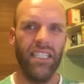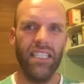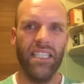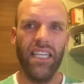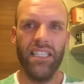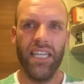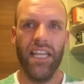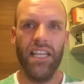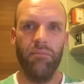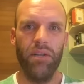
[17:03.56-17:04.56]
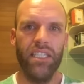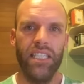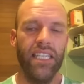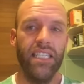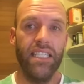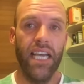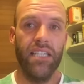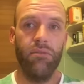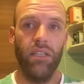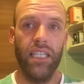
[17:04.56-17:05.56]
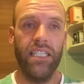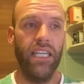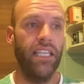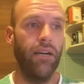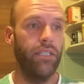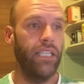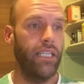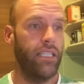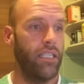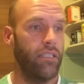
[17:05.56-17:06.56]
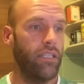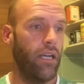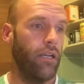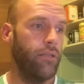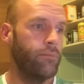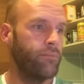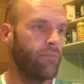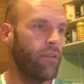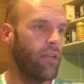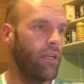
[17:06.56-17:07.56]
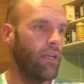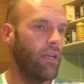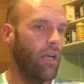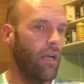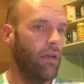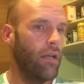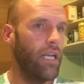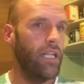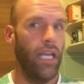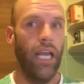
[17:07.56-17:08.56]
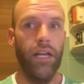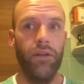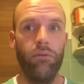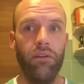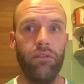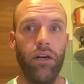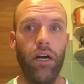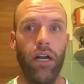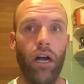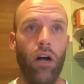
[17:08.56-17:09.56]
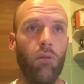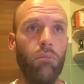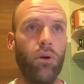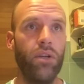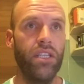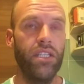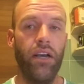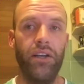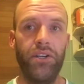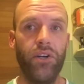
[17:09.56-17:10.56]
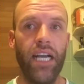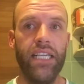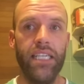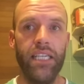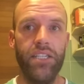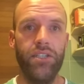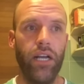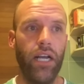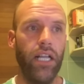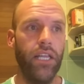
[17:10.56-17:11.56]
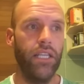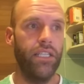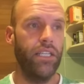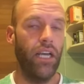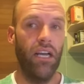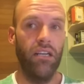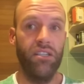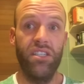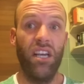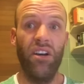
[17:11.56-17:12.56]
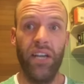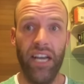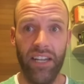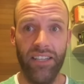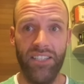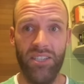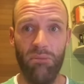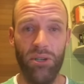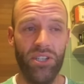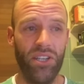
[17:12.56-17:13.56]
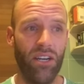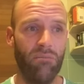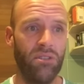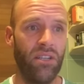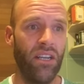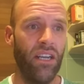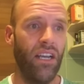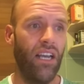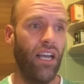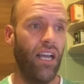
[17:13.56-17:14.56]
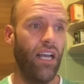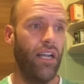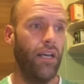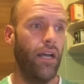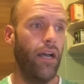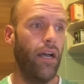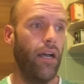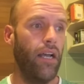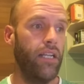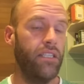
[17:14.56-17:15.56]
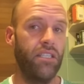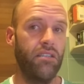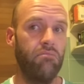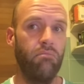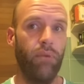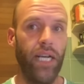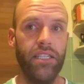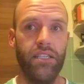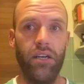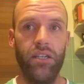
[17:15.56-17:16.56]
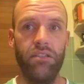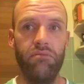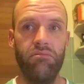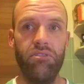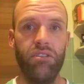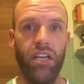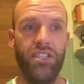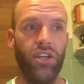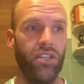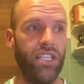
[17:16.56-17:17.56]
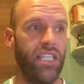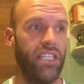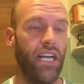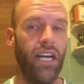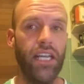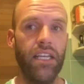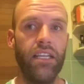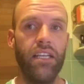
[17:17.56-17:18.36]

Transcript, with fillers: it doesn't tell us anything because they didn't test what they said they were testing so in the end we've got a whole book that's going crazy in Australia that's uh, sold out in lots of bookshops and uh, and it's based on a dodgy study